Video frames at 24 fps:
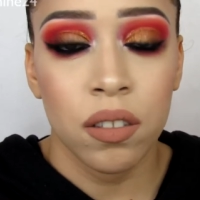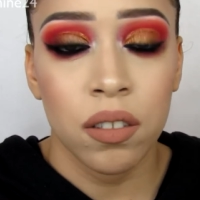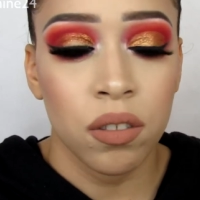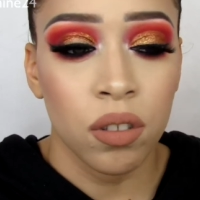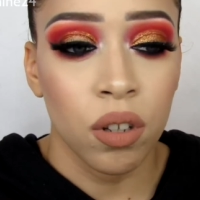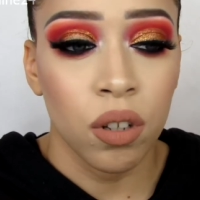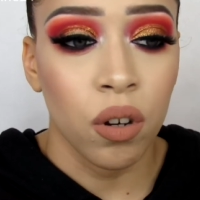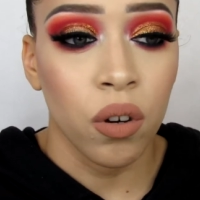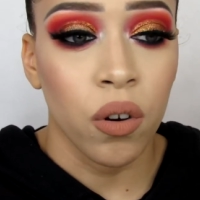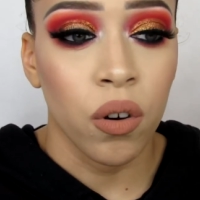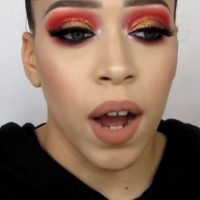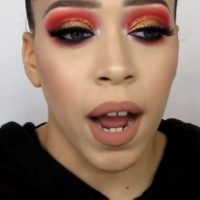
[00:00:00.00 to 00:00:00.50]

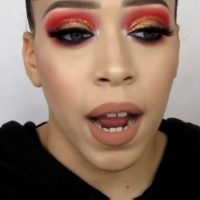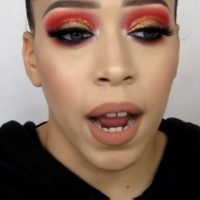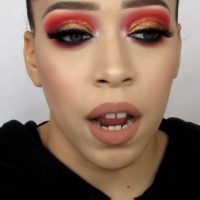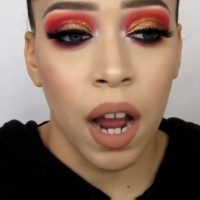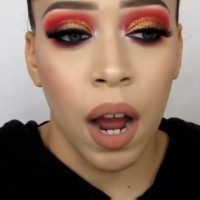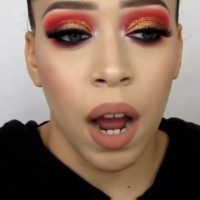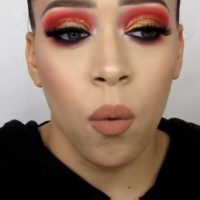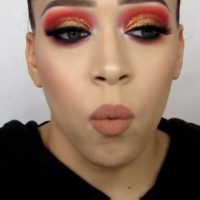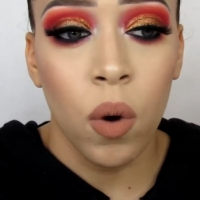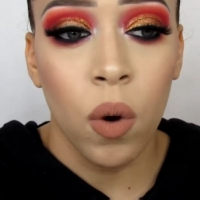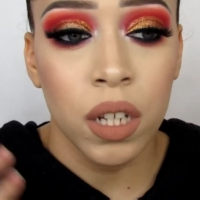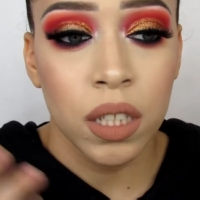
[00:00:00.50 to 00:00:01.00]
So
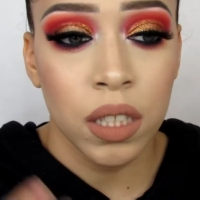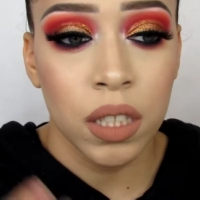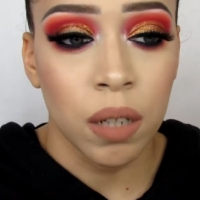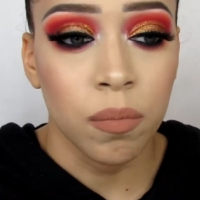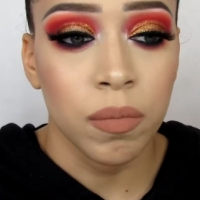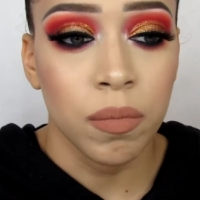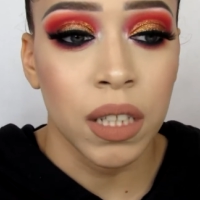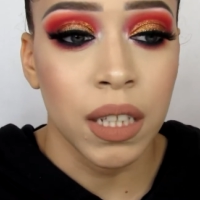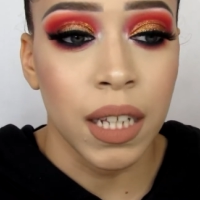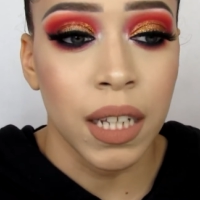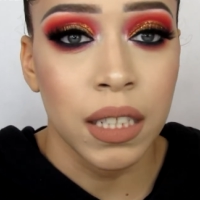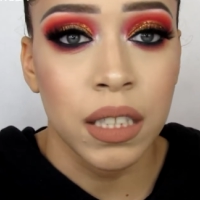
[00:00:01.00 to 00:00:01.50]
I want
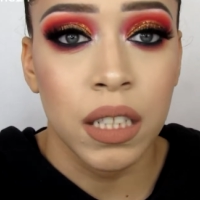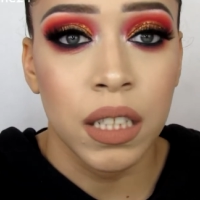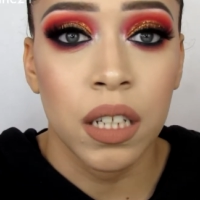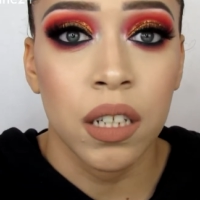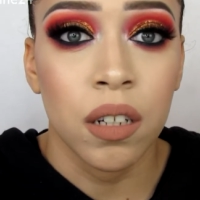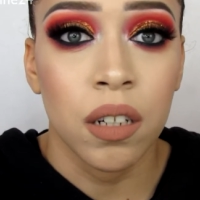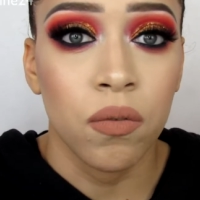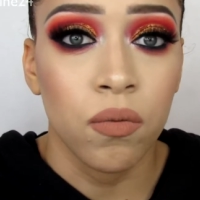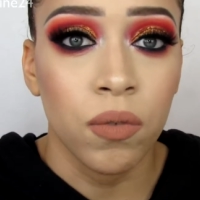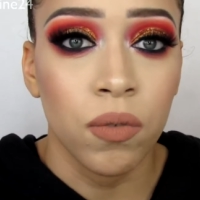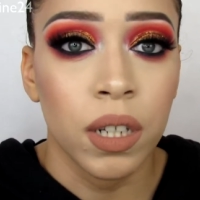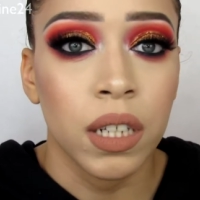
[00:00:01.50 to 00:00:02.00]
something that's going
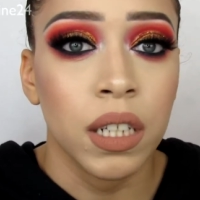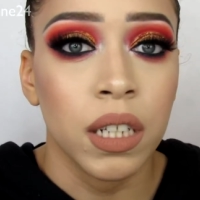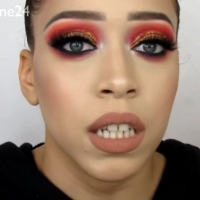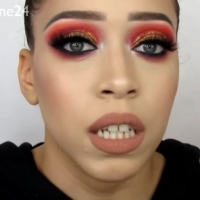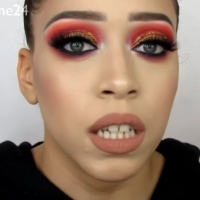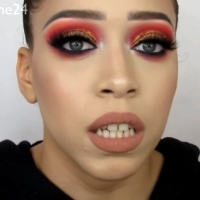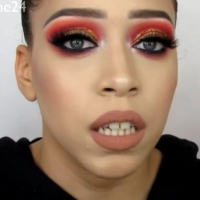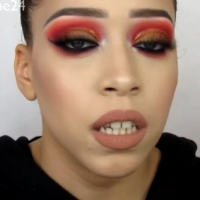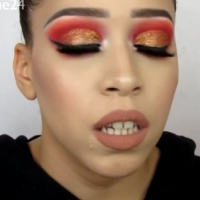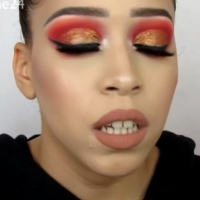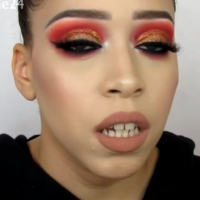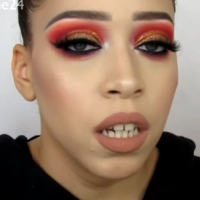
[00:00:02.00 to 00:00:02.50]
to
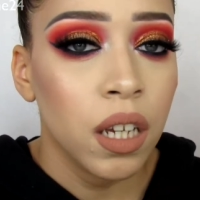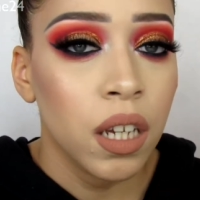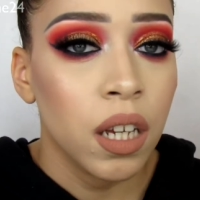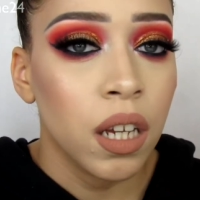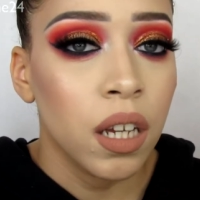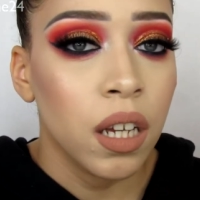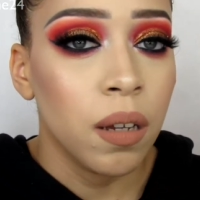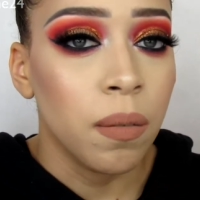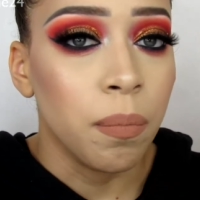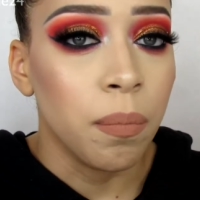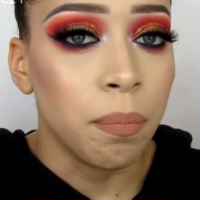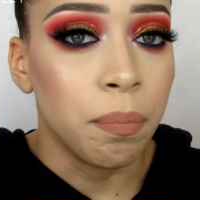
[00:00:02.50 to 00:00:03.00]
really
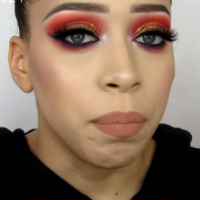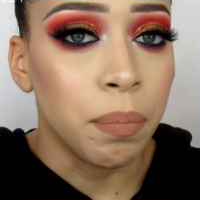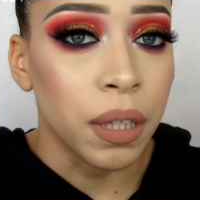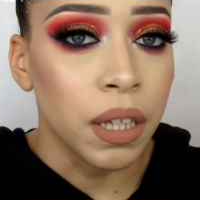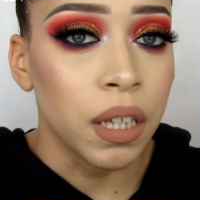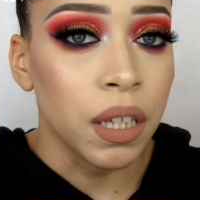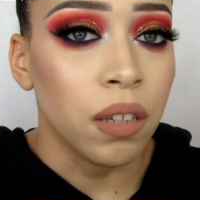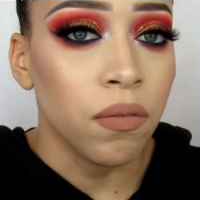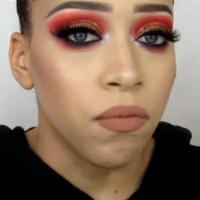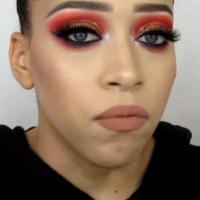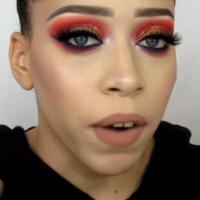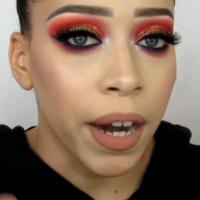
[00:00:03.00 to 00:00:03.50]

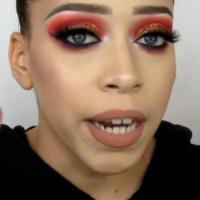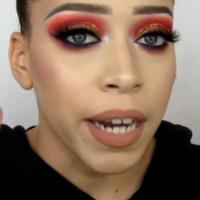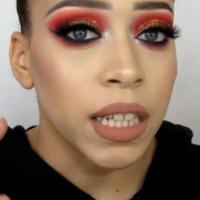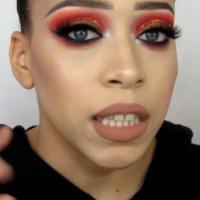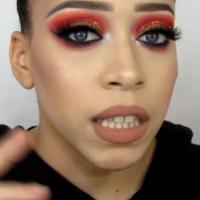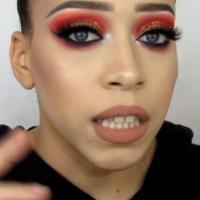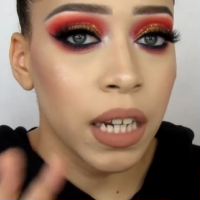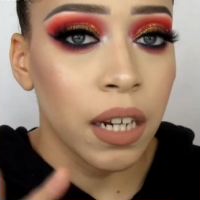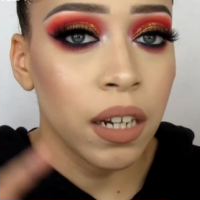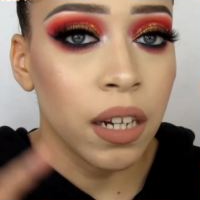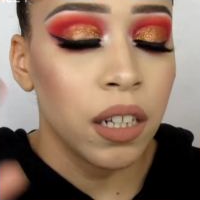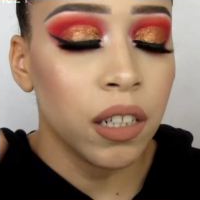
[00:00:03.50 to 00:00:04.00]
be right
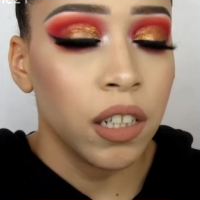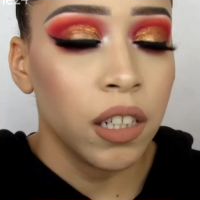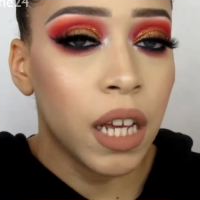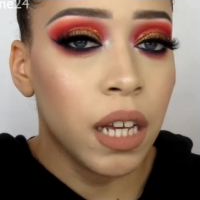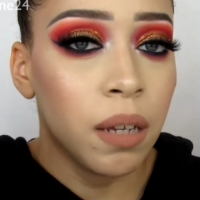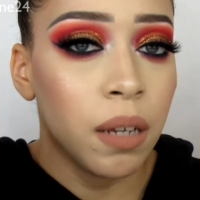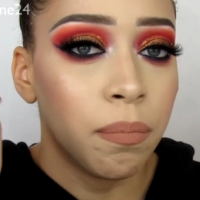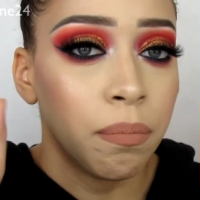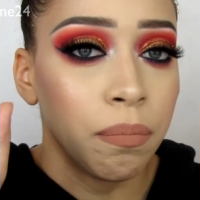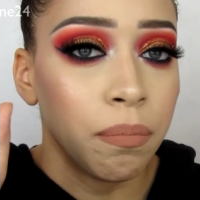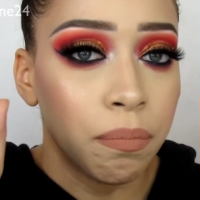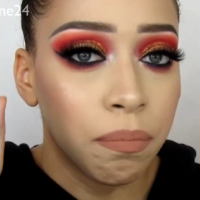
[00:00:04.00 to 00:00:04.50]
there
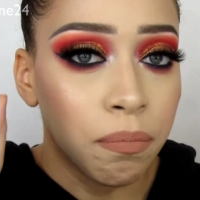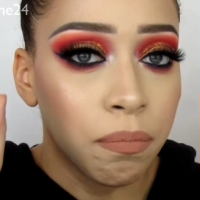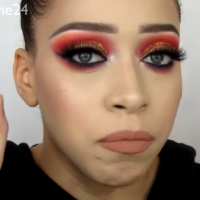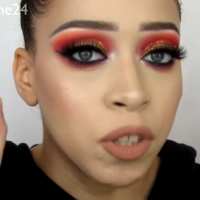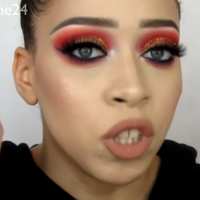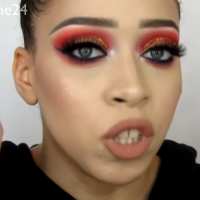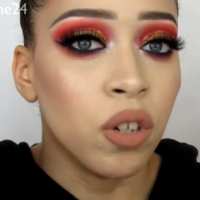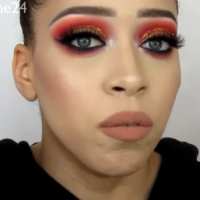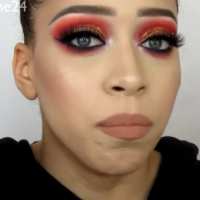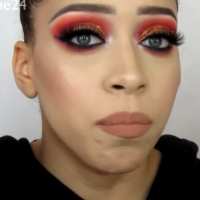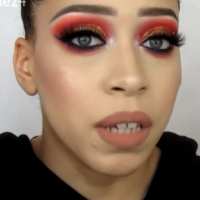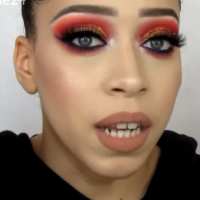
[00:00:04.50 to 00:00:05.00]
and,
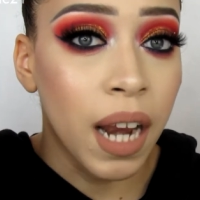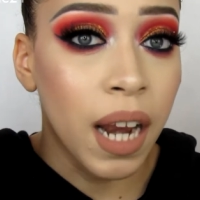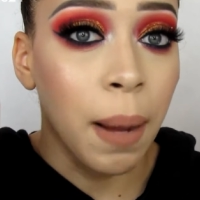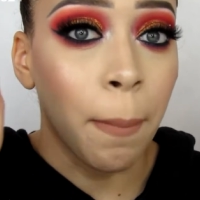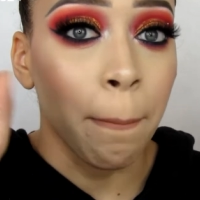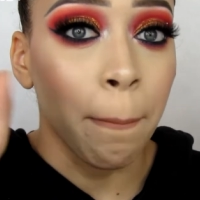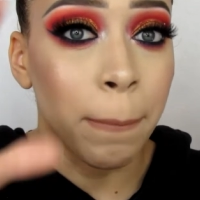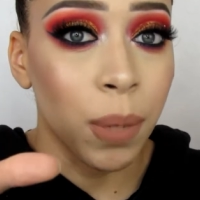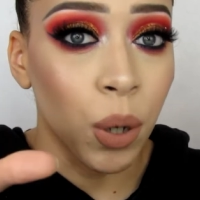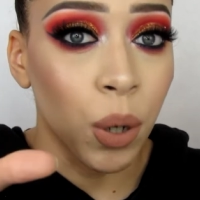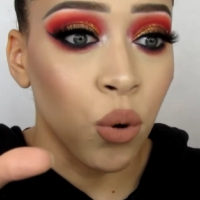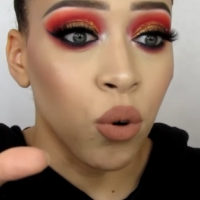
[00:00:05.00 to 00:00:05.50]
you know, be
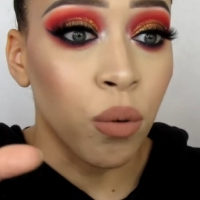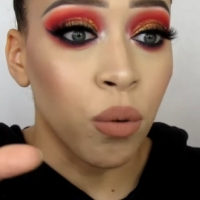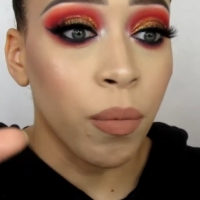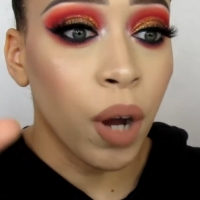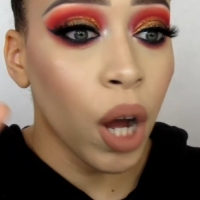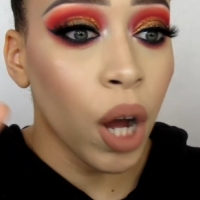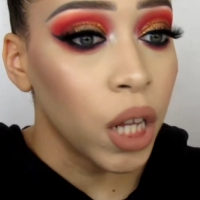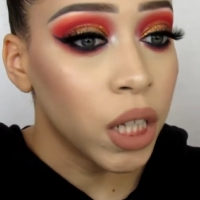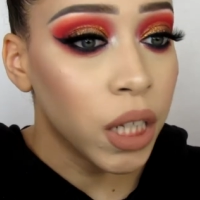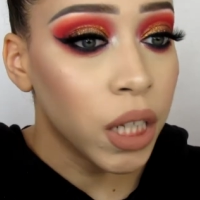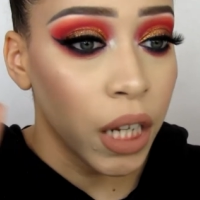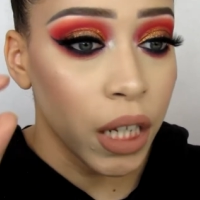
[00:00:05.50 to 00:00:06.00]
like boom
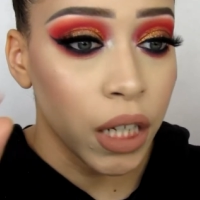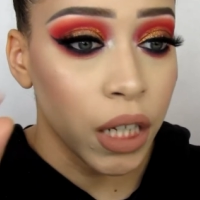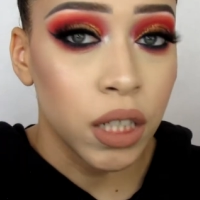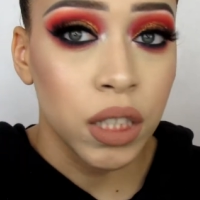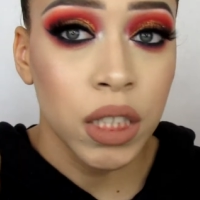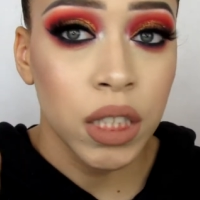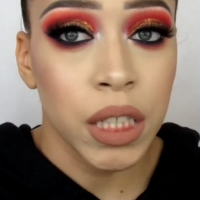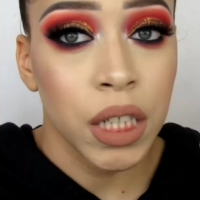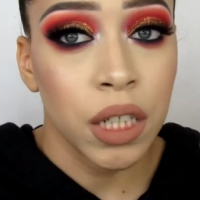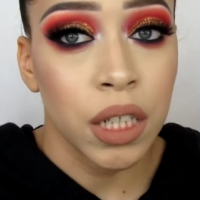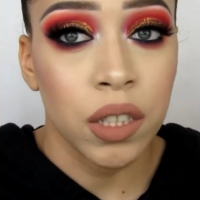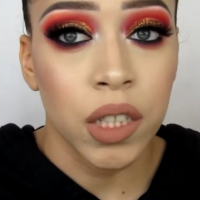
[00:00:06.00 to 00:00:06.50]
on the inner
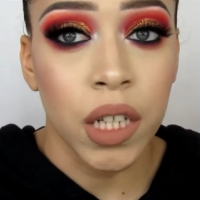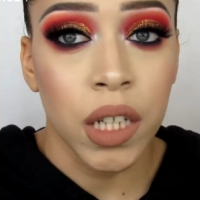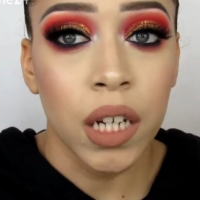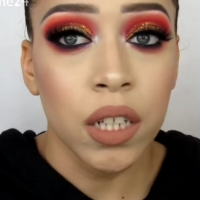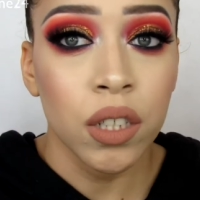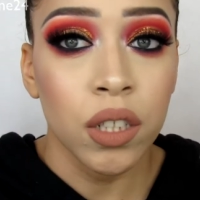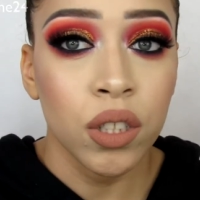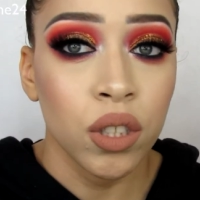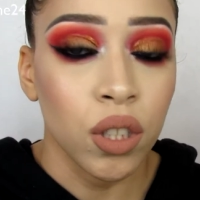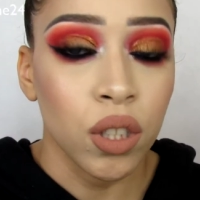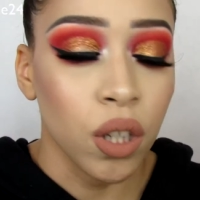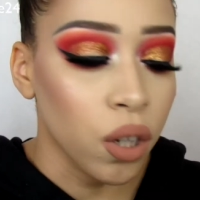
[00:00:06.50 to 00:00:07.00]
tear
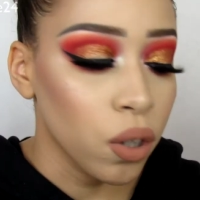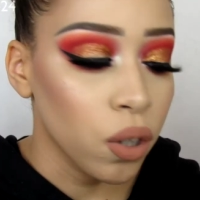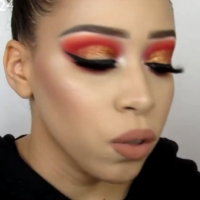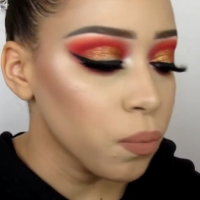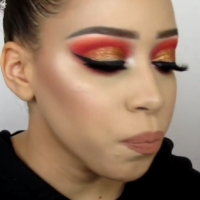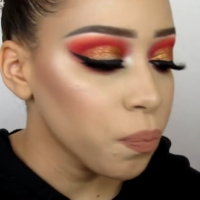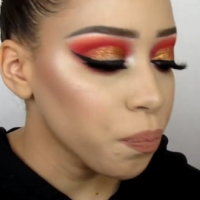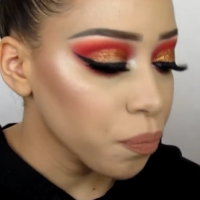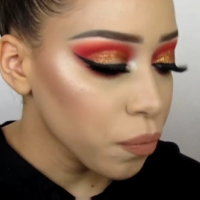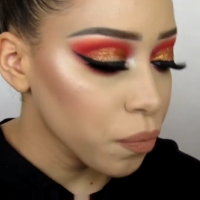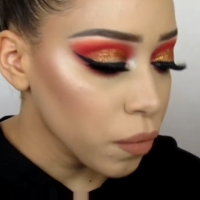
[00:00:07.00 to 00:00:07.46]
duct. So